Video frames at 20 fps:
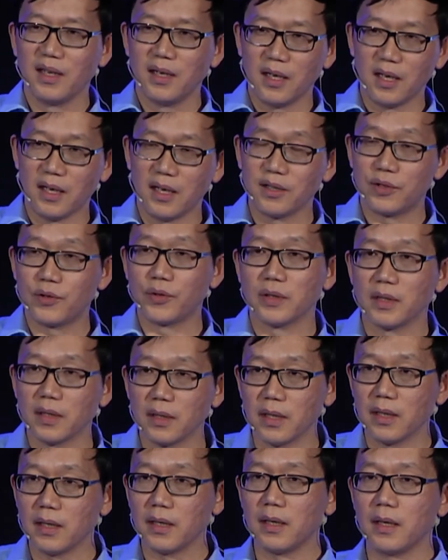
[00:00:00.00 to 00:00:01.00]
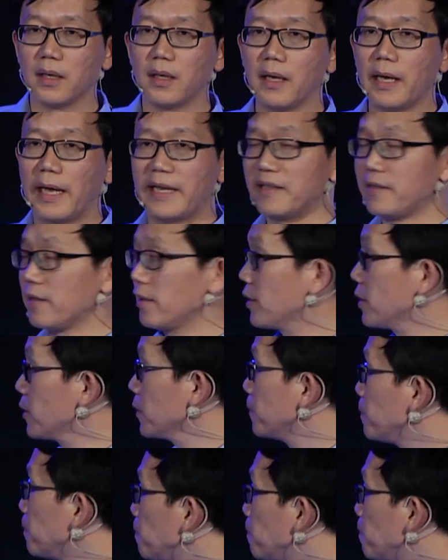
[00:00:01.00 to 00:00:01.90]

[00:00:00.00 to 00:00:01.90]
to the answers.